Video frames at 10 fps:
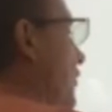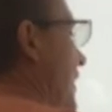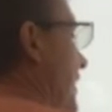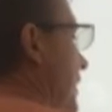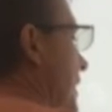
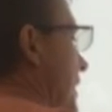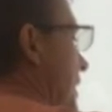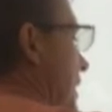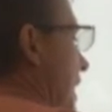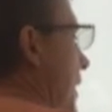Like
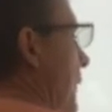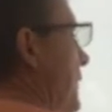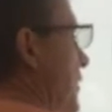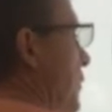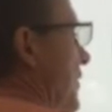f
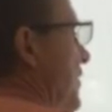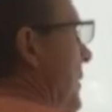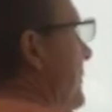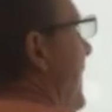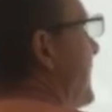of 2 is
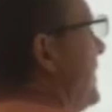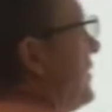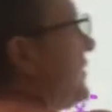something that's easy.